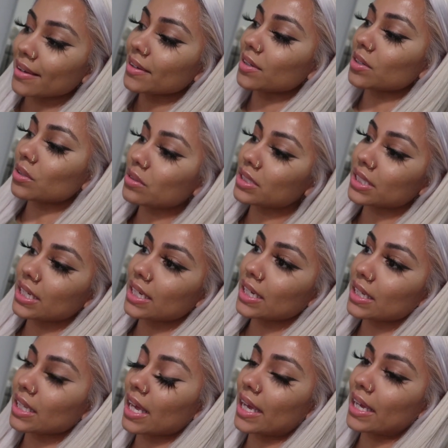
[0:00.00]
you know,
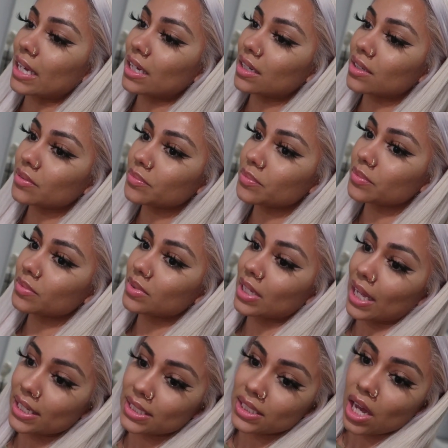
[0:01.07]
seeing like
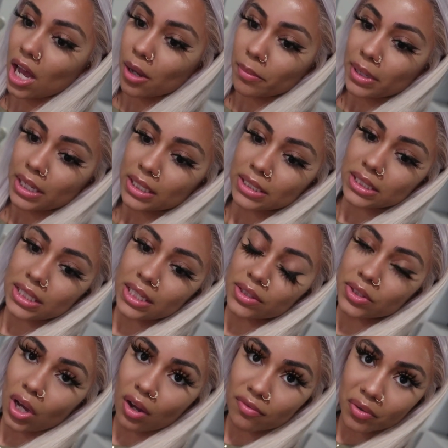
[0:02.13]
nice comments
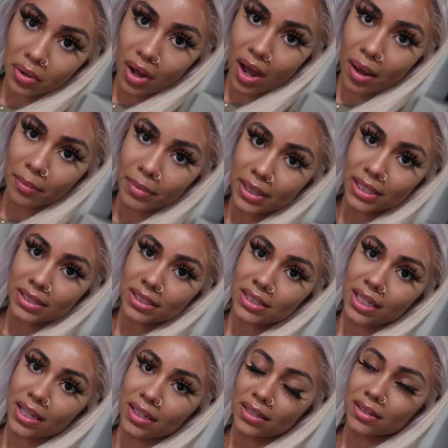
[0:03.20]
and thoughtful comments
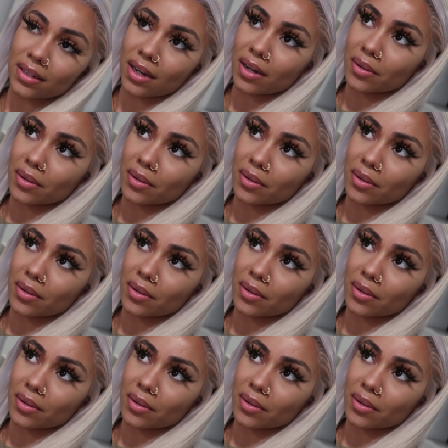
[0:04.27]
and